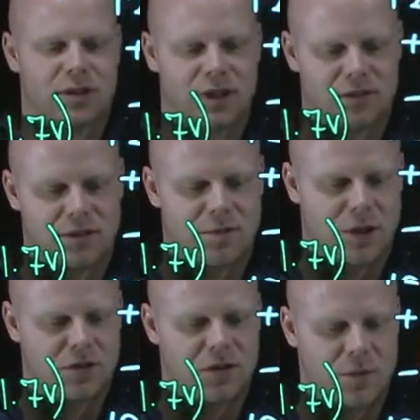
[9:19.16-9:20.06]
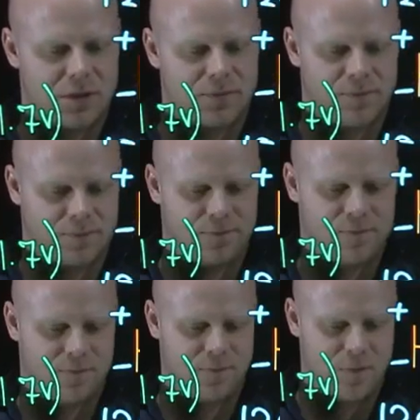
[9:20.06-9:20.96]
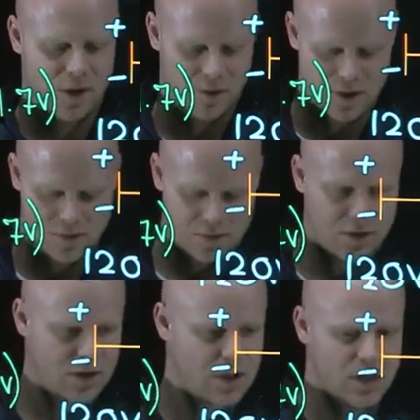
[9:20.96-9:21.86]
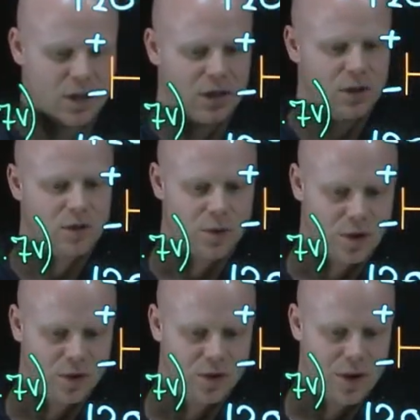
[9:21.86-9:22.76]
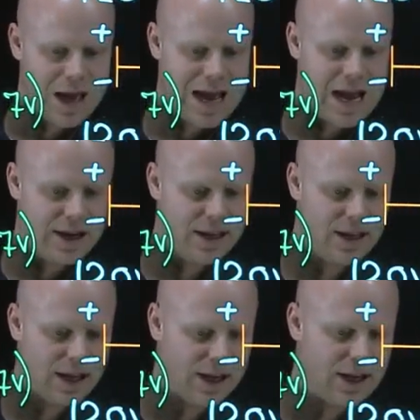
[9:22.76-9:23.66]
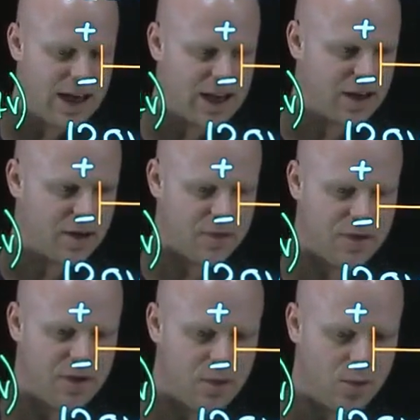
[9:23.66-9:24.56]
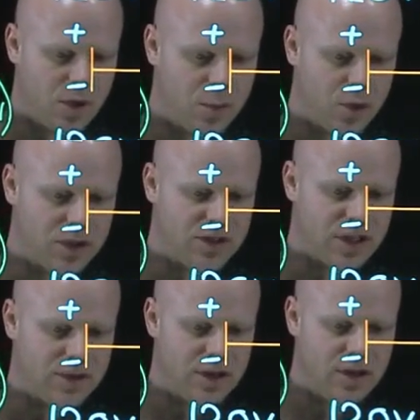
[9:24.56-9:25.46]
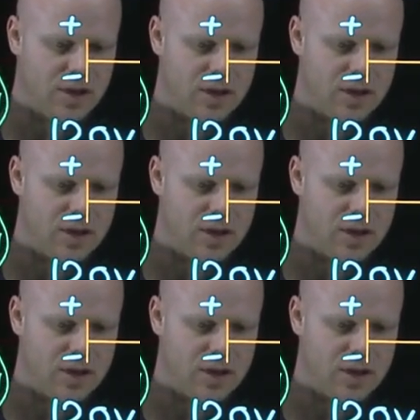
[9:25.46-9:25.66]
it has to smudge on me. There we go. So we're going to add a negative 1.7.